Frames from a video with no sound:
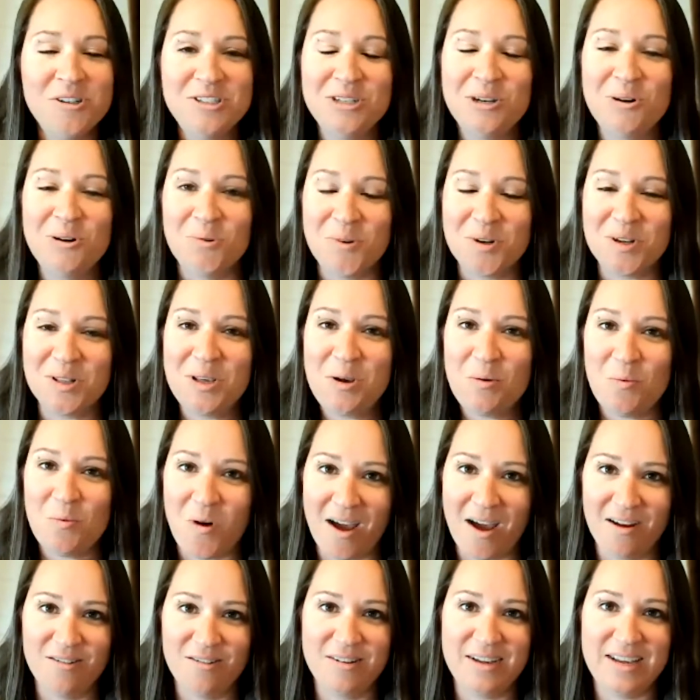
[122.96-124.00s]
did really
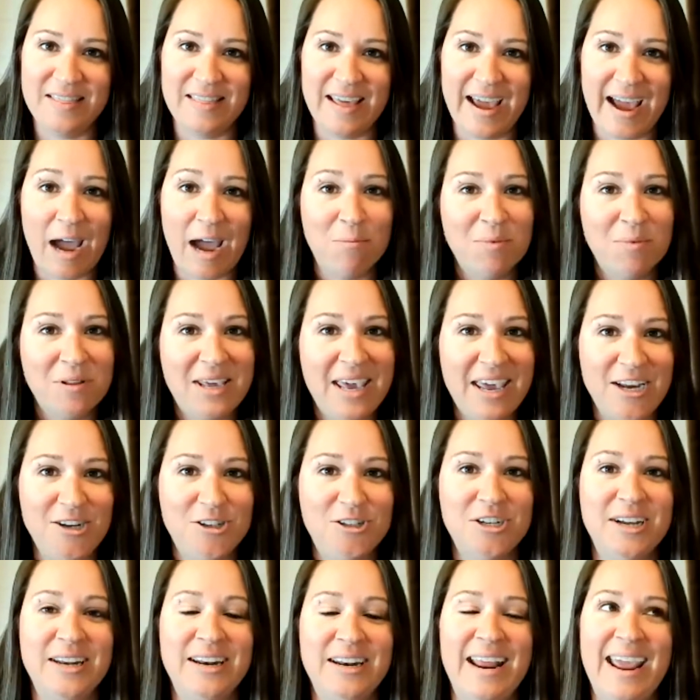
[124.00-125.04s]
well in the
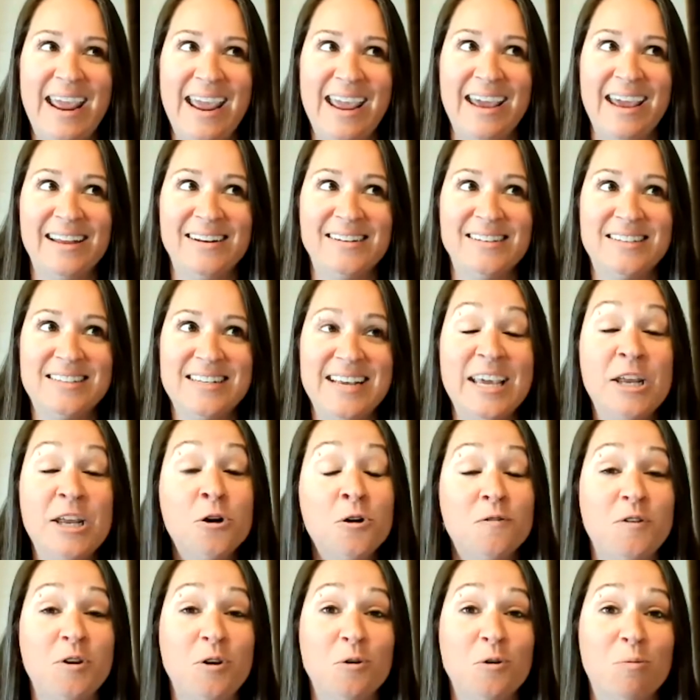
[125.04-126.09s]
application and
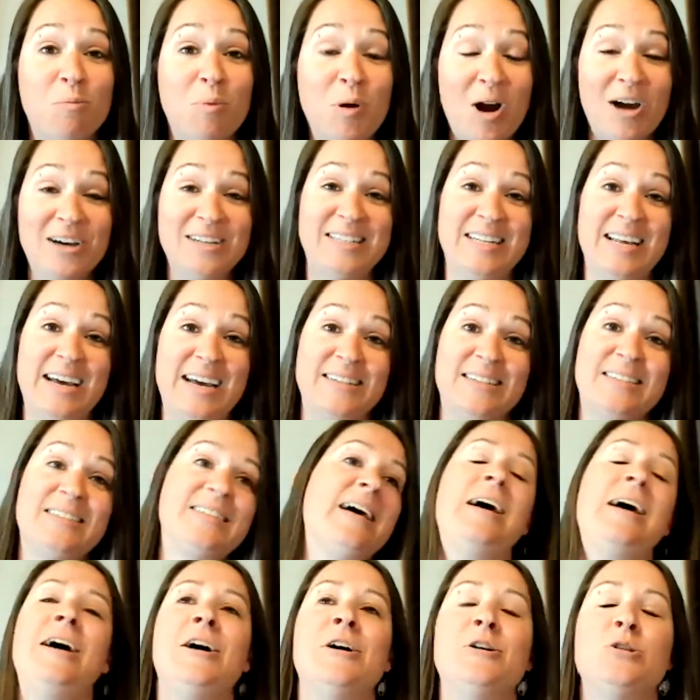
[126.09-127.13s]
interview process.
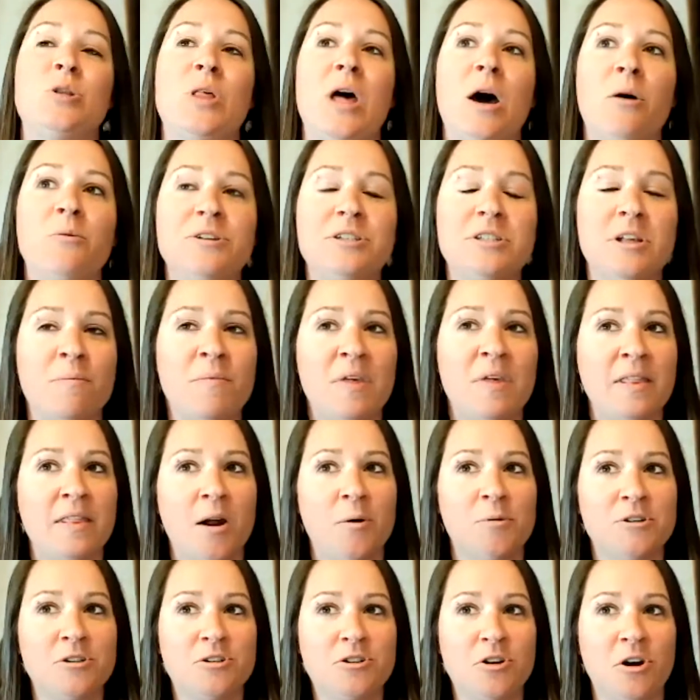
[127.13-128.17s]
So that was something that
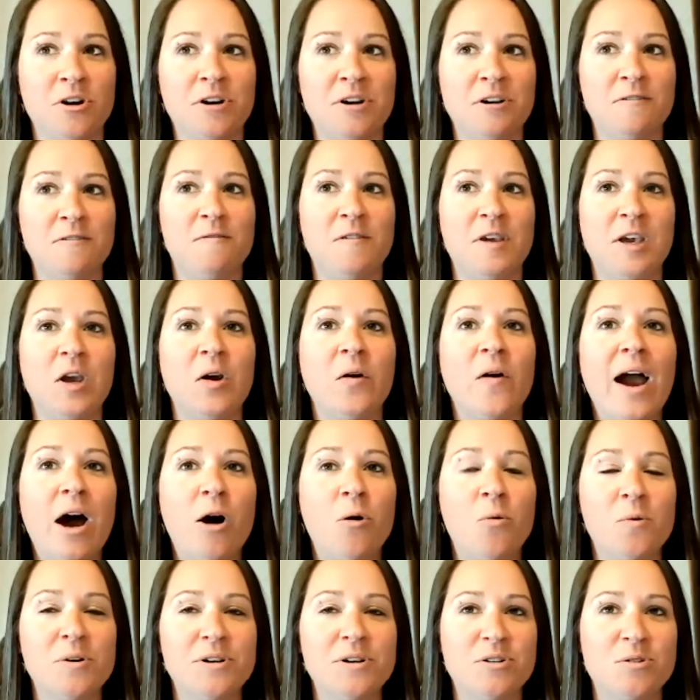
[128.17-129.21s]
I was starting to figure
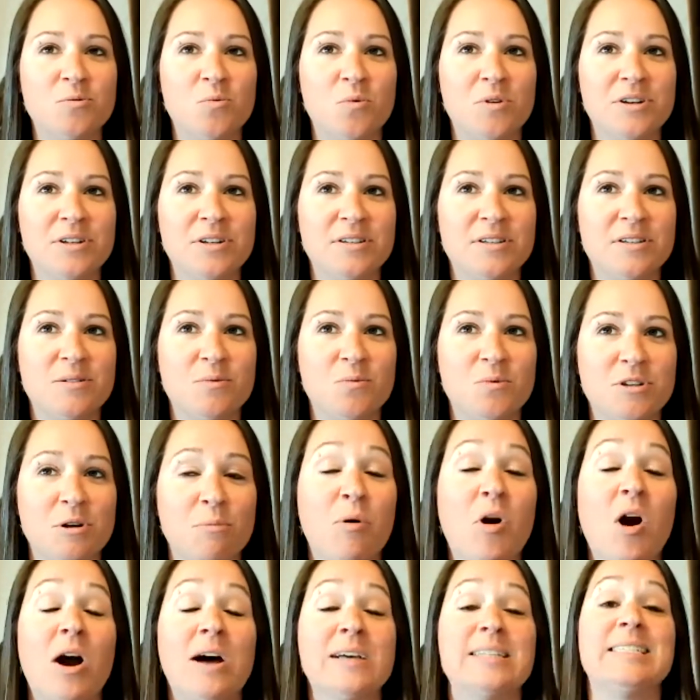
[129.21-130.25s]
out was a
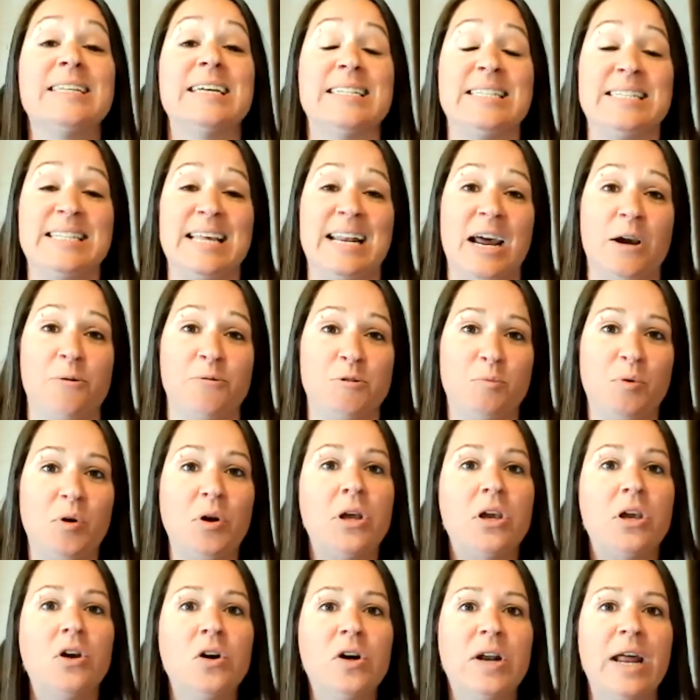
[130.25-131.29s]
process that I was
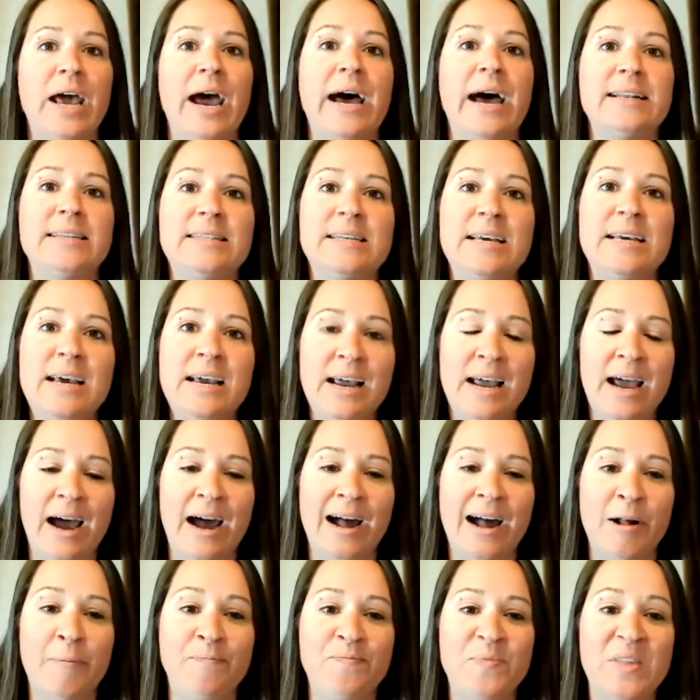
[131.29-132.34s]
pretty good at.
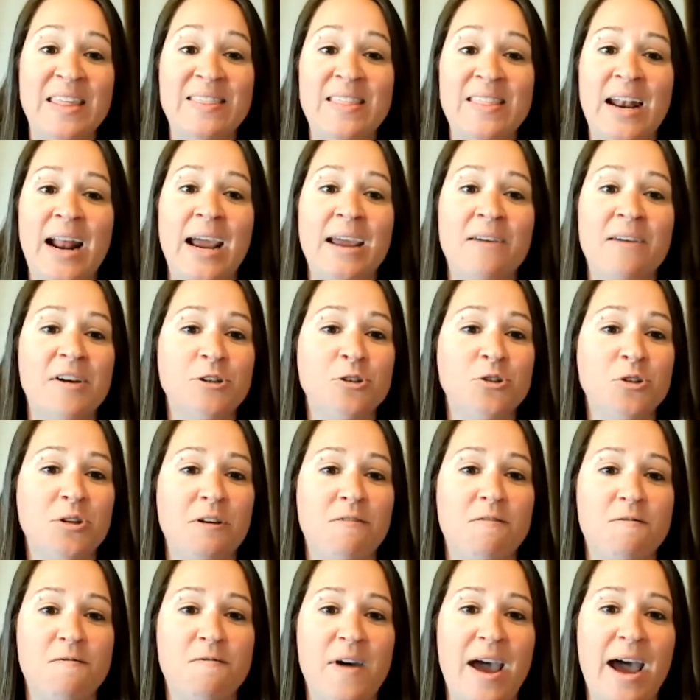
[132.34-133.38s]
And then I eventually
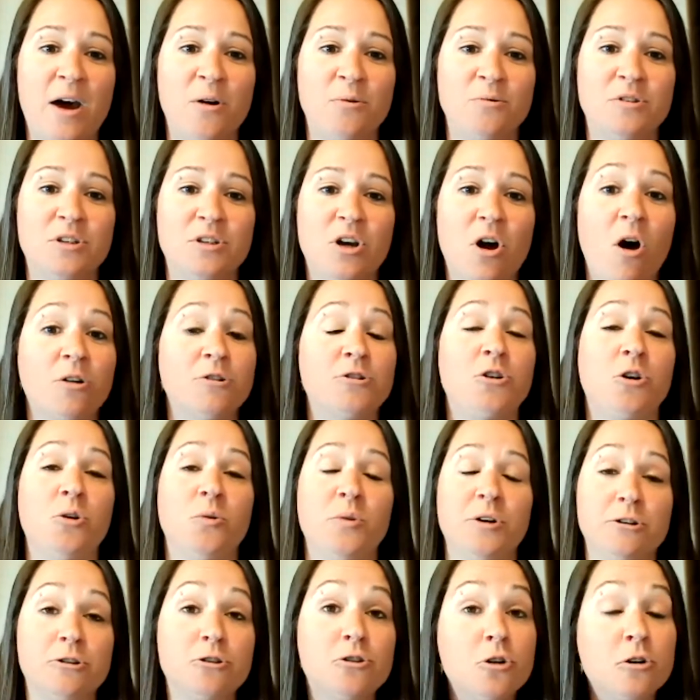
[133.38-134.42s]
found College
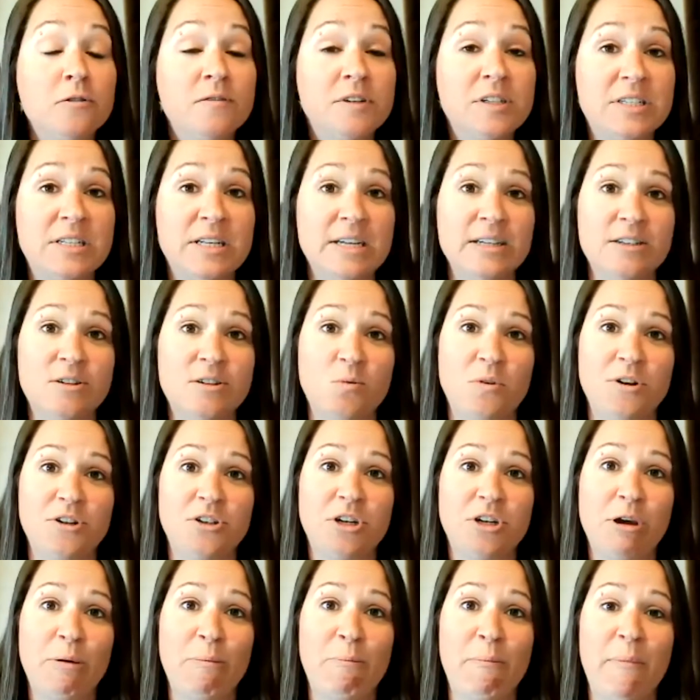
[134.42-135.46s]
Career Services,
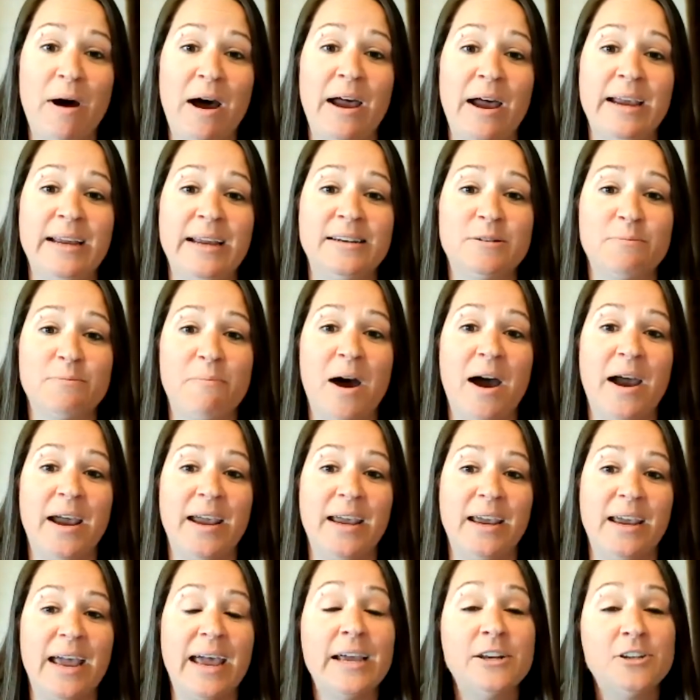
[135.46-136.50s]
which combined
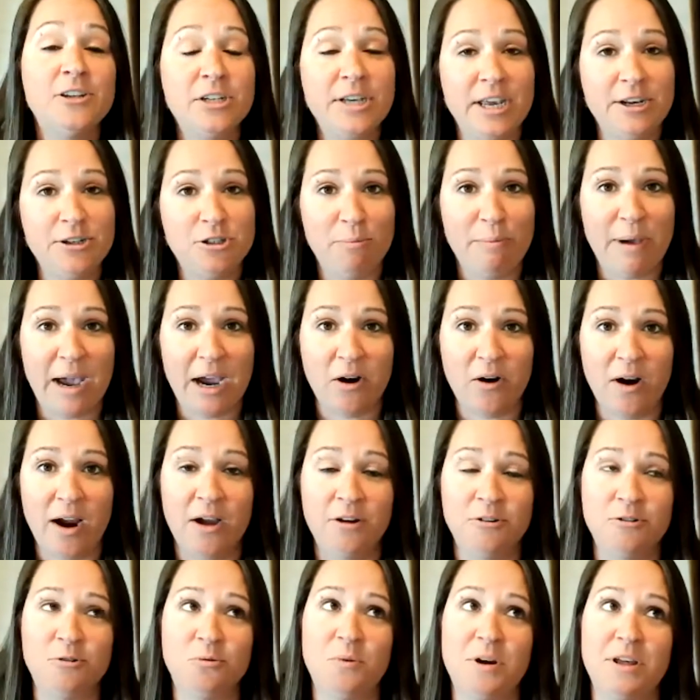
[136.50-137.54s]
my education
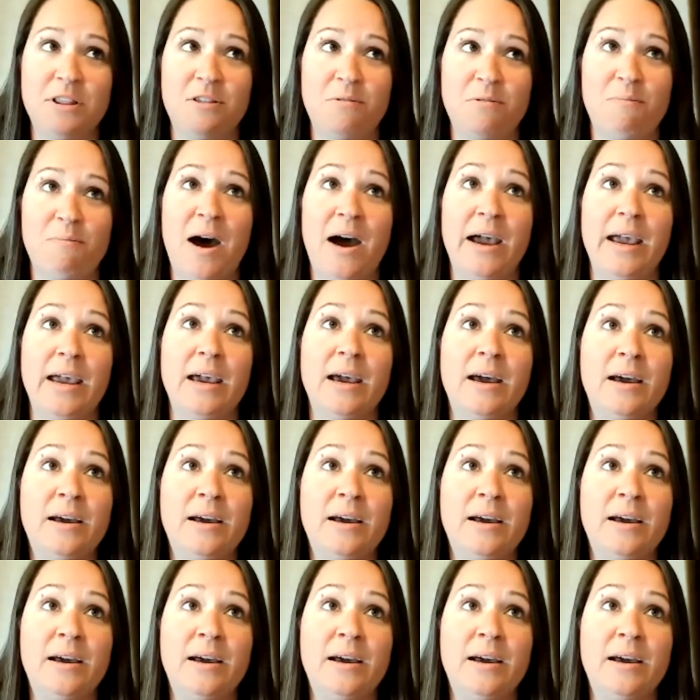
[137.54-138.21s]
background with my